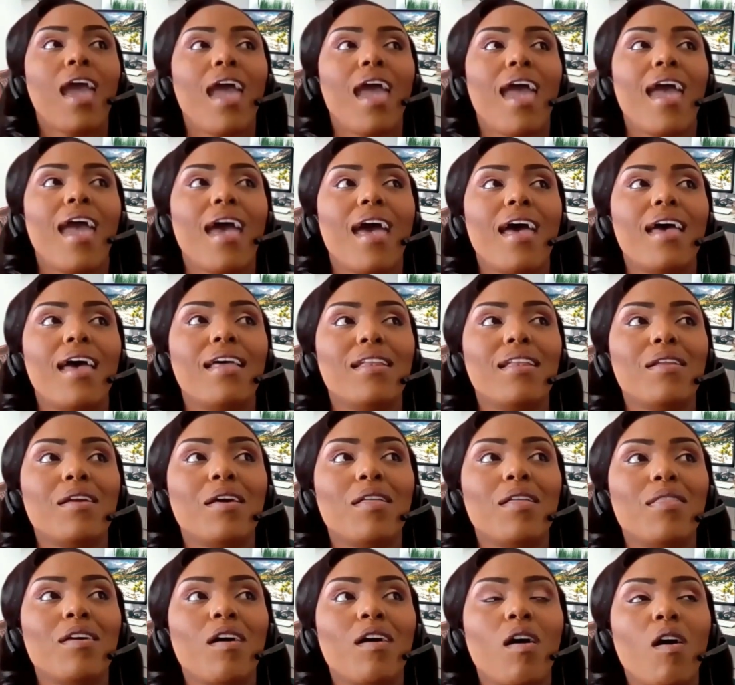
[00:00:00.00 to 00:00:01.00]
and
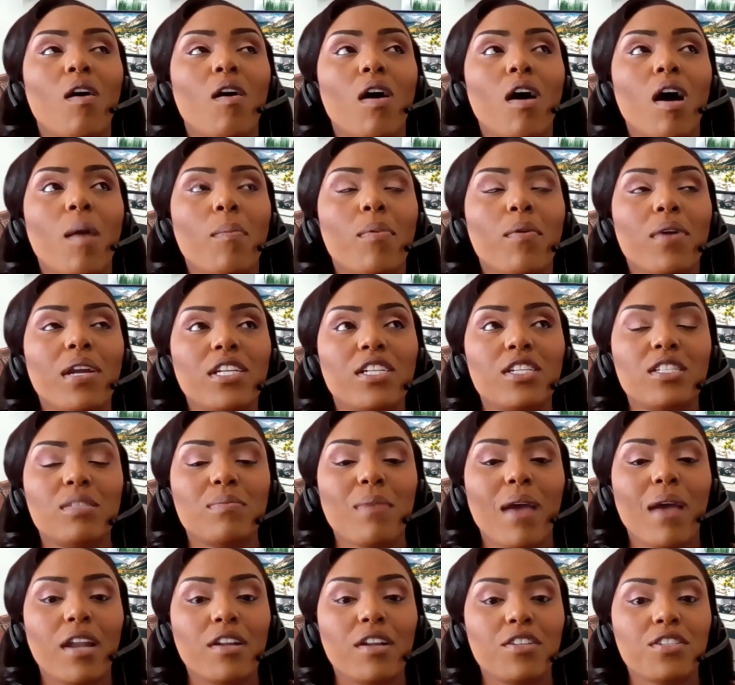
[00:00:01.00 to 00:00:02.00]
the operations
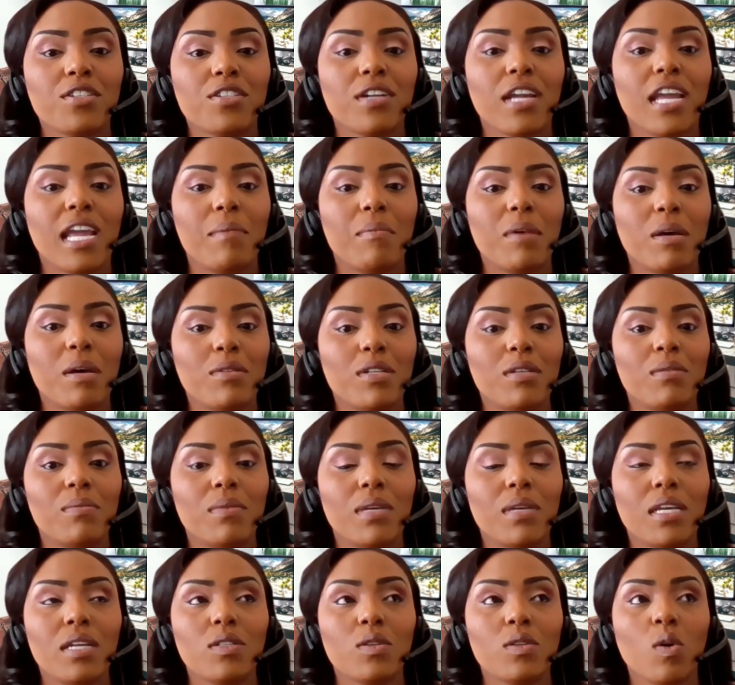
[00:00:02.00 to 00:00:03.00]
manager came up to
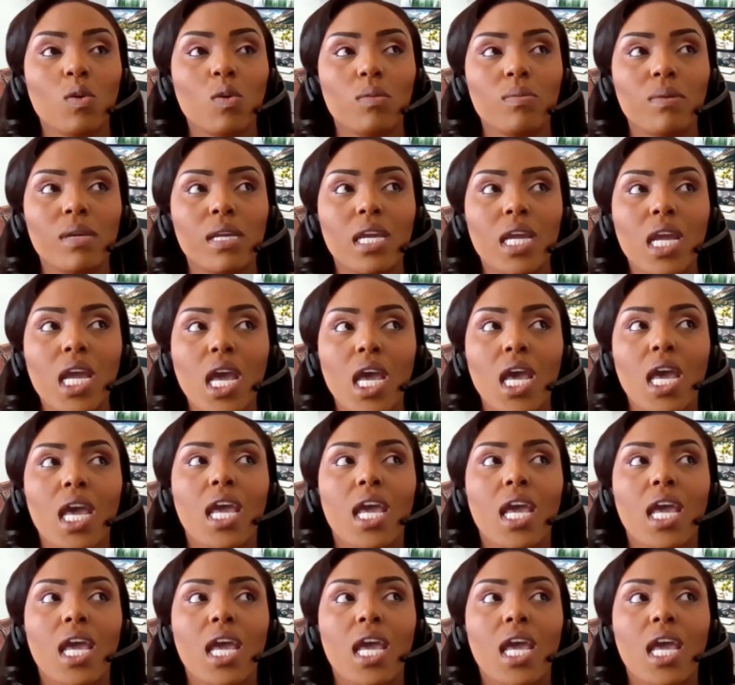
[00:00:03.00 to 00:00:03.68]
me and told me